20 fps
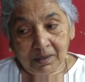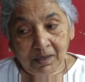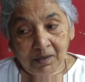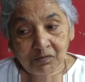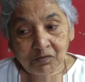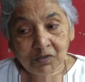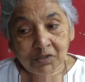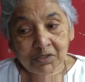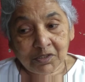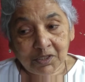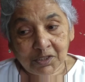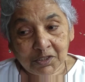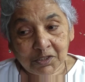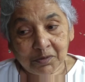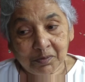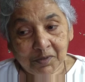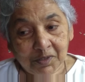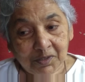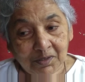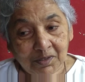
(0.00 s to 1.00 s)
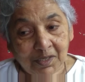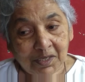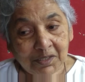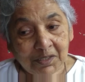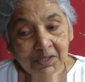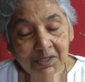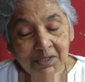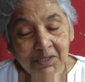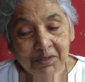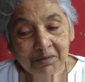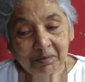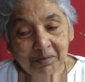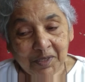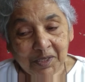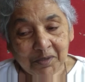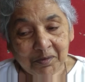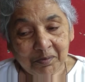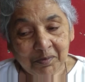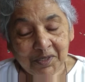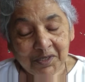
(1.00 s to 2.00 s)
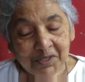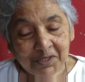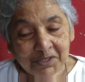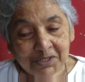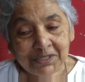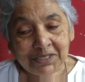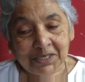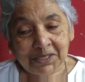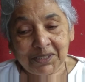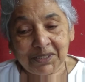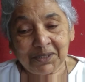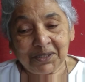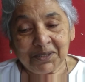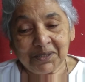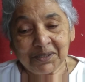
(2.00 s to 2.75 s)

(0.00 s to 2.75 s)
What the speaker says: after 6 months, that did make me decide.